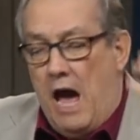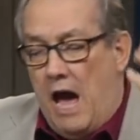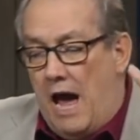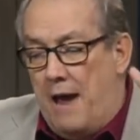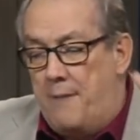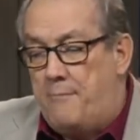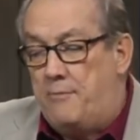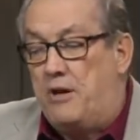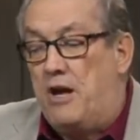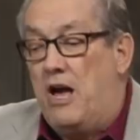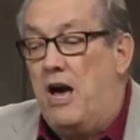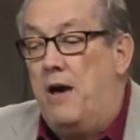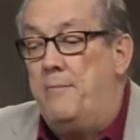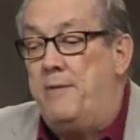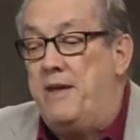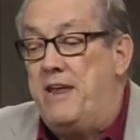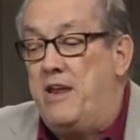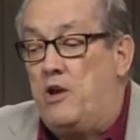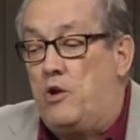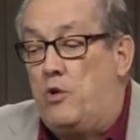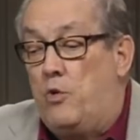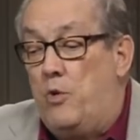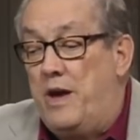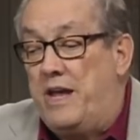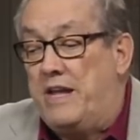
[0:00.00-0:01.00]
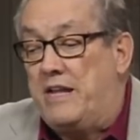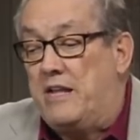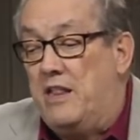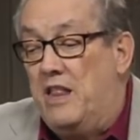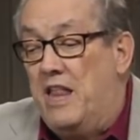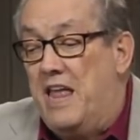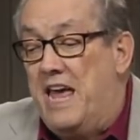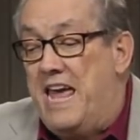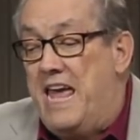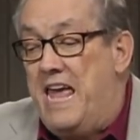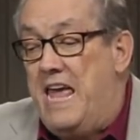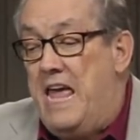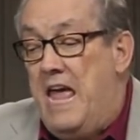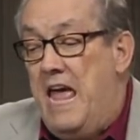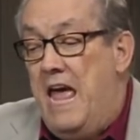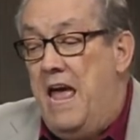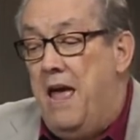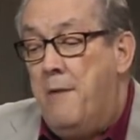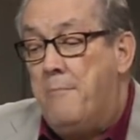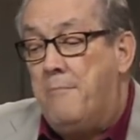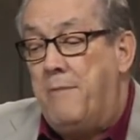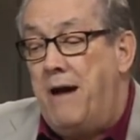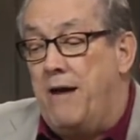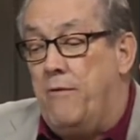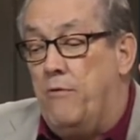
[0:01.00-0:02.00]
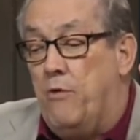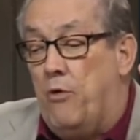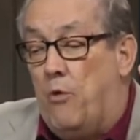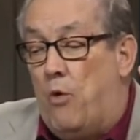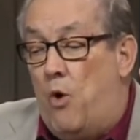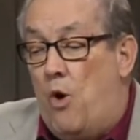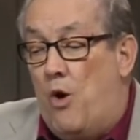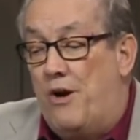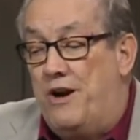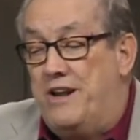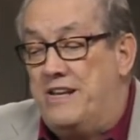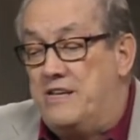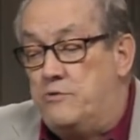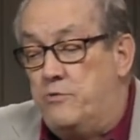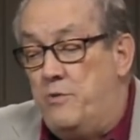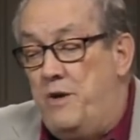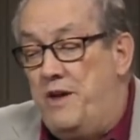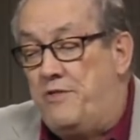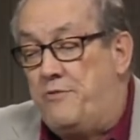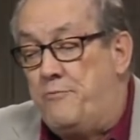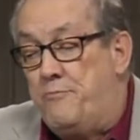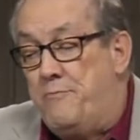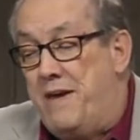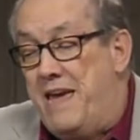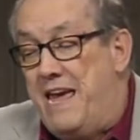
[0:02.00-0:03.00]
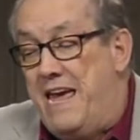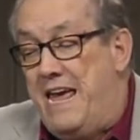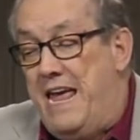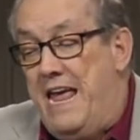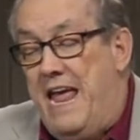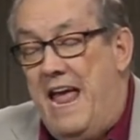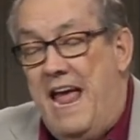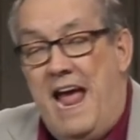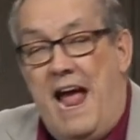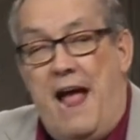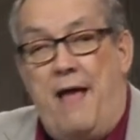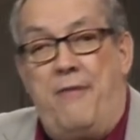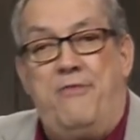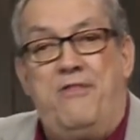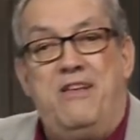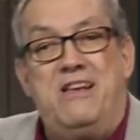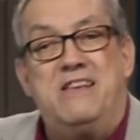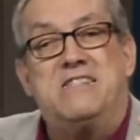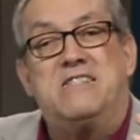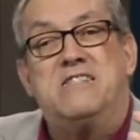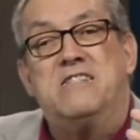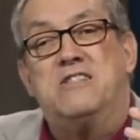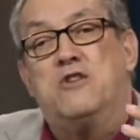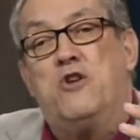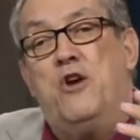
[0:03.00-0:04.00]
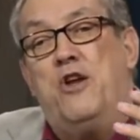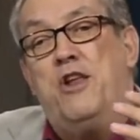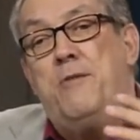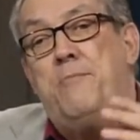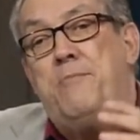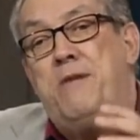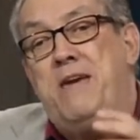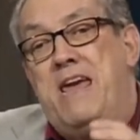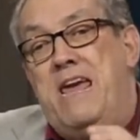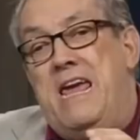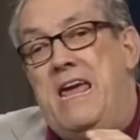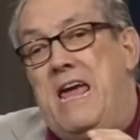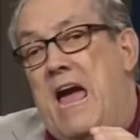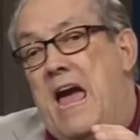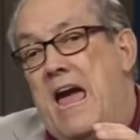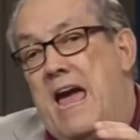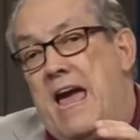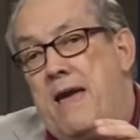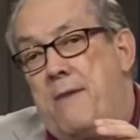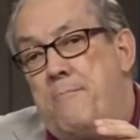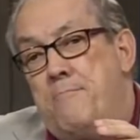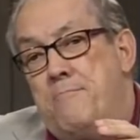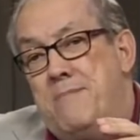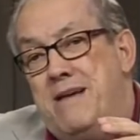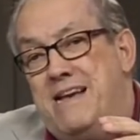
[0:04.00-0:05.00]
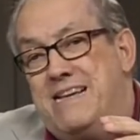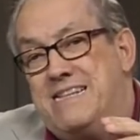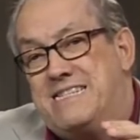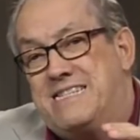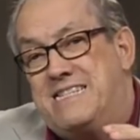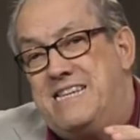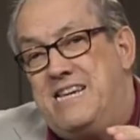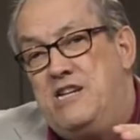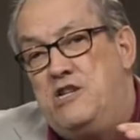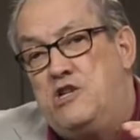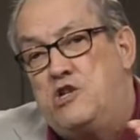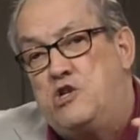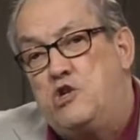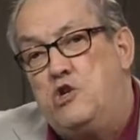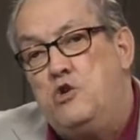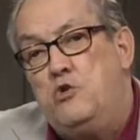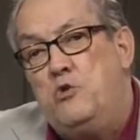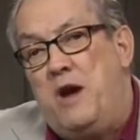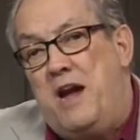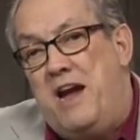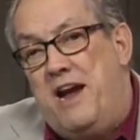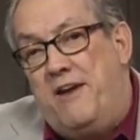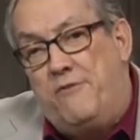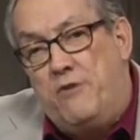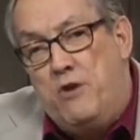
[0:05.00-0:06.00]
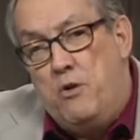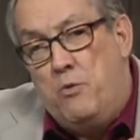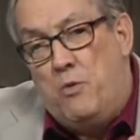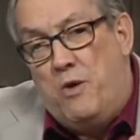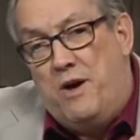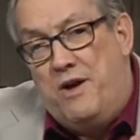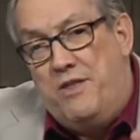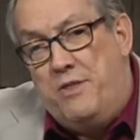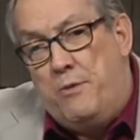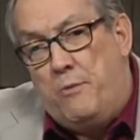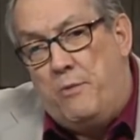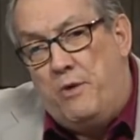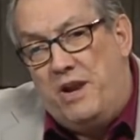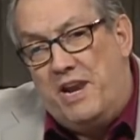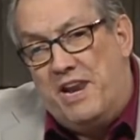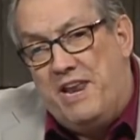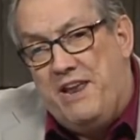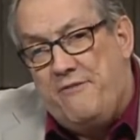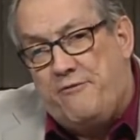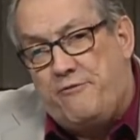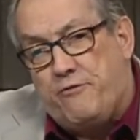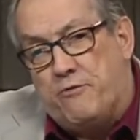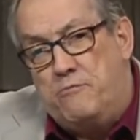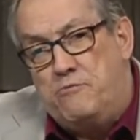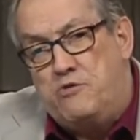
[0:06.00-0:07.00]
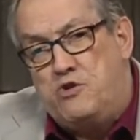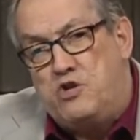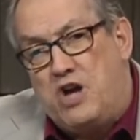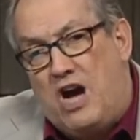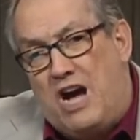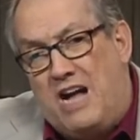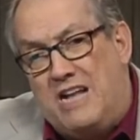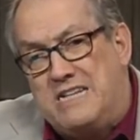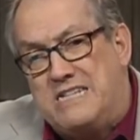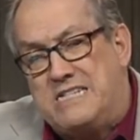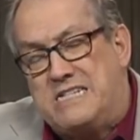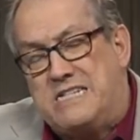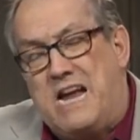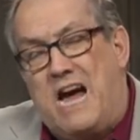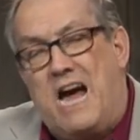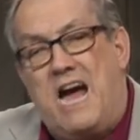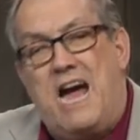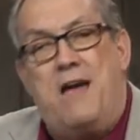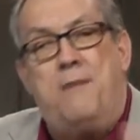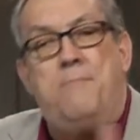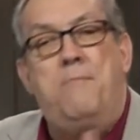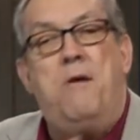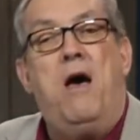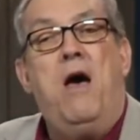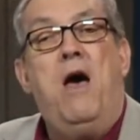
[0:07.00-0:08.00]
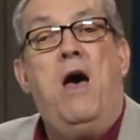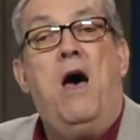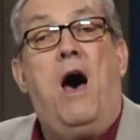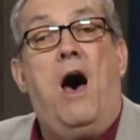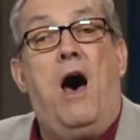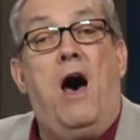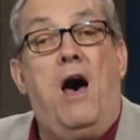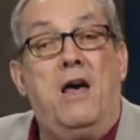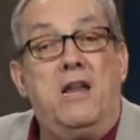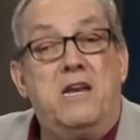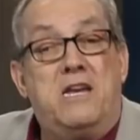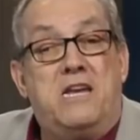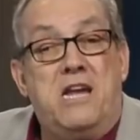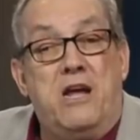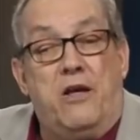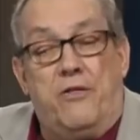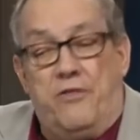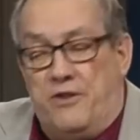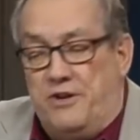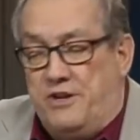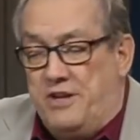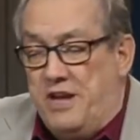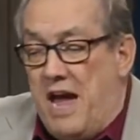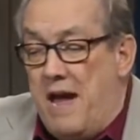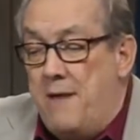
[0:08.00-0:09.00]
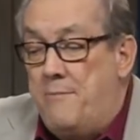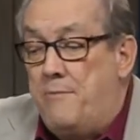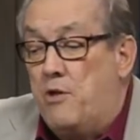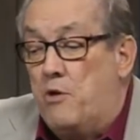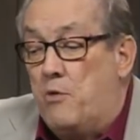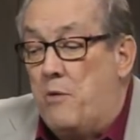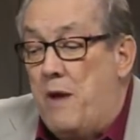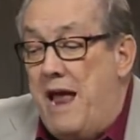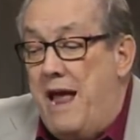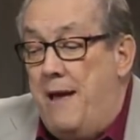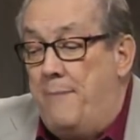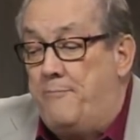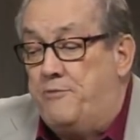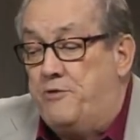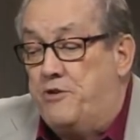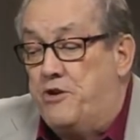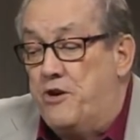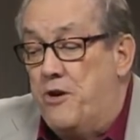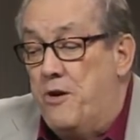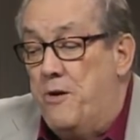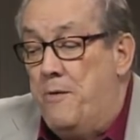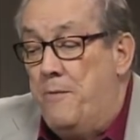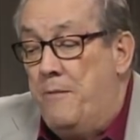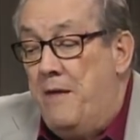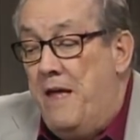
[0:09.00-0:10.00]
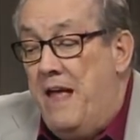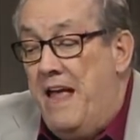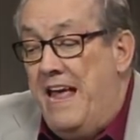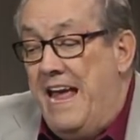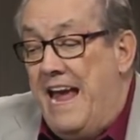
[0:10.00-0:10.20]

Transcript: I'm coming quickly, My reward is with me, and this is going to be a message to everyone that will live from John's time until the time of the rapture.